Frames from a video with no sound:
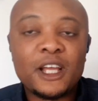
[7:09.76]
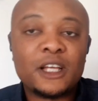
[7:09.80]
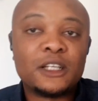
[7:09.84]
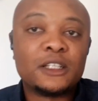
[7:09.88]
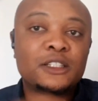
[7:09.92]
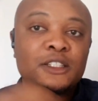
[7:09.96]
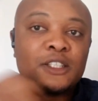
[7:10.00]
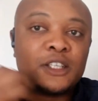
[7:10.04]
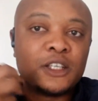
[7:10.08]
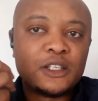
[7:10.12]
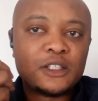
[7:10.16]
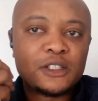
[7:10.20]
Yeah,
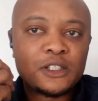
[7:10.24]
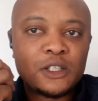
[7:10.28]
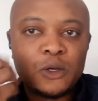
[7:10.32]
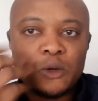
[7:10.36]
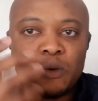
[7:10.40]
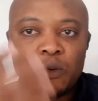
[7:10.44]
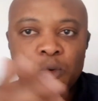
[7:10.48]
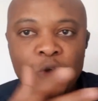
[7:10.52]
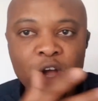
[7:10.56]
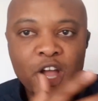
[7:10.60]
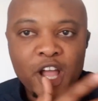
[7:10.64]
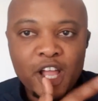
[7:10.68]
so
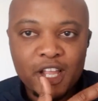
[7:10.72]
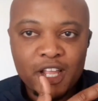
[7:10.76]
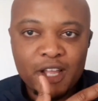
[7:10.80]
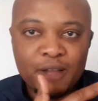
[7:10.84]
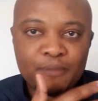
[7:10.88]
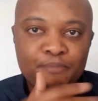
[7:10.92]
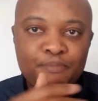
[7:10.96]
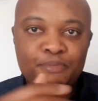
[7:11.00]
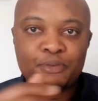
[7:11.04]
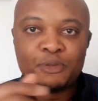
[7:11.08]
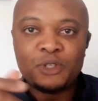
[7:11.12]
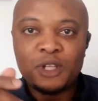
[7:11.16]
what I
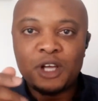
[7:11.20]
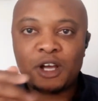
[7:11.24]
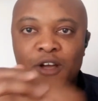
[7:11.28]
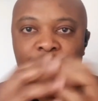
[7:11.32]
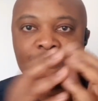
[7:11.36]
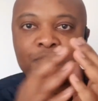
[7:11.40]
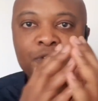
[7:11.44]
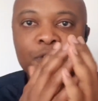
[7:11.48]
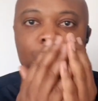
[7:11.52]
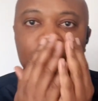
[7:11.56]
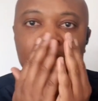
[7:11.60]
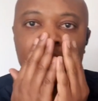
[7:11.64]
can pull
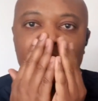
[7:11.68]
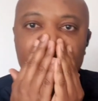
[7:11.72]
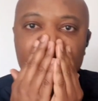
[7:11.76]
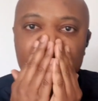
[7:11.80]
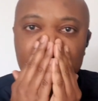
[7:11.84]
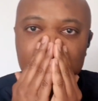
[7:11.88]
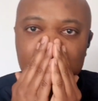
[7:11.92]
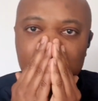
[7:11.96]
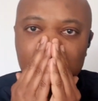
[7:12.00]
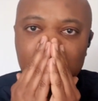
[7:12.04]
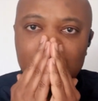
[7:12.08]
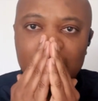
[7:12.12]
out from
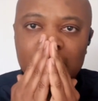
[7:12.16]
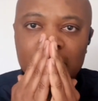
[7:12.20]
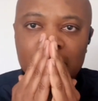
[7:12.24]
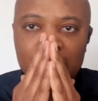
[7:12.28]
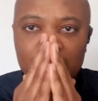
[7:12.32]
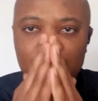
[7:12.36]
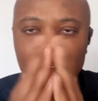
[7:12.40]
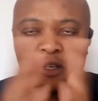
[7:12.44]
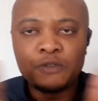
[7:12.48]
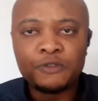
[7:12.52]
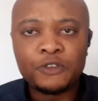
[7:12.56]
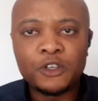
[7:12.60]
that is that
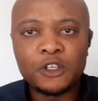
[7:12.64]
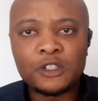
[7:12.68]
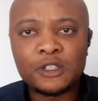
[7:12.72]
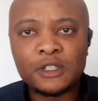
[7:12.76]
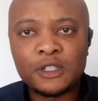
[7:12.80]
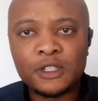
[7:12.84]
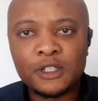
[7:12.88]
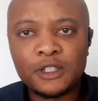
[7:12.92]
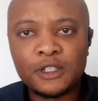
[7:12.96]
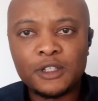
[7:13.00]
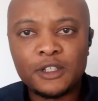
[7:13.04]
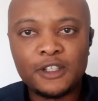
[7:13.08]

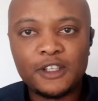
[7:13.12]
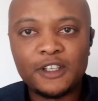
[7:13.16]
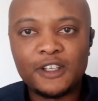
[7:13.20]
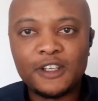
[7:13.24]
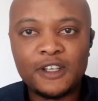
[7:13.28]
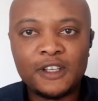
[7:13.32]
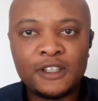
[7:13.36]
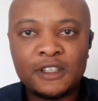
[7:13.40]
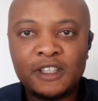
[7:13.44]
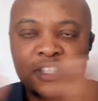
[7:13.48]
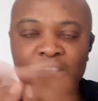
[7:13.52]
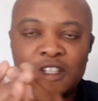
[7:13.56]
obviously
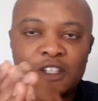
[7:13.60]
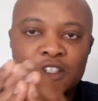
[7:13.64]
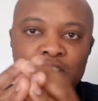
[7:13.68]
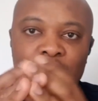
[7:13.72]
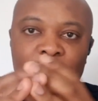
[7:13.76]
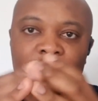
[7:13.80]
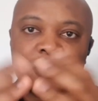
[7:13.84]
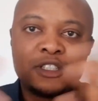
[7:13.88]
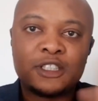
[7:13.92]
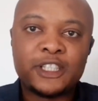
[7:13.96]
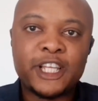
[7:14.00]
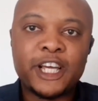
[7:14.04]
it didn't
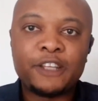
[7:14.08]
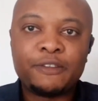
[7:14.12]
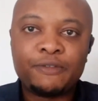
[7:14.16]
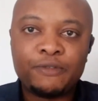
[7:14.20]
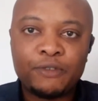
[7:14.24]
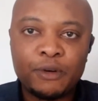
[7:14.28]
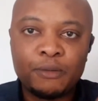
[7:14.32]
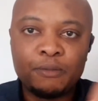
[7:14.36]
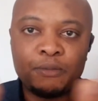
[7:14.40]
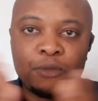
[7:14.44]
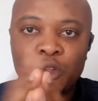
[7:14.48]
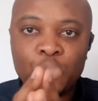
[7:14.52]
just start
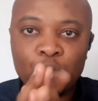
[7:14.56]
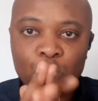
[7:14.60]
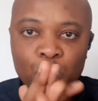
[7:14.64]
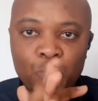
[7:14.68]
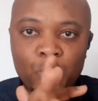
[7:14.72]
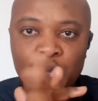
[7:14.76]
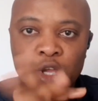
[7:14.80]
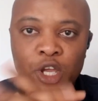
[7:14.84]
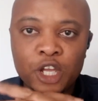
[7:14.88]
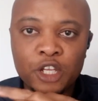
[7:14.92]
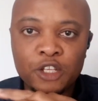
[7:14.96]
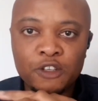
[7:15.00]
from
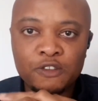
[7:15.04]
nowhere.